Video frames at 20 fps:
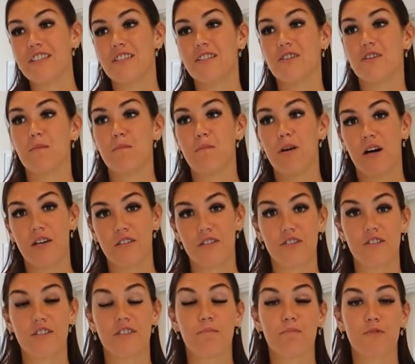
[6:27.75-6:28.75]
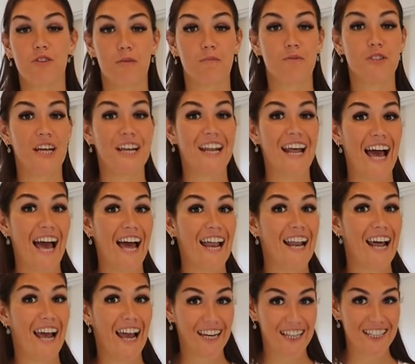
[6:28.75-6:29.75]
is you can pause your subscription
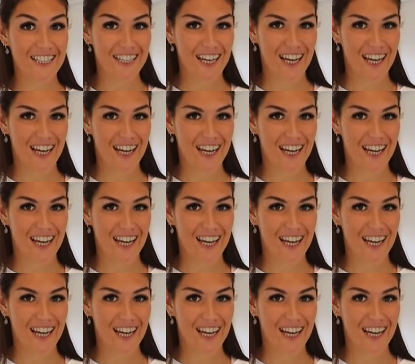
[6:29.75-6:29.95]
at any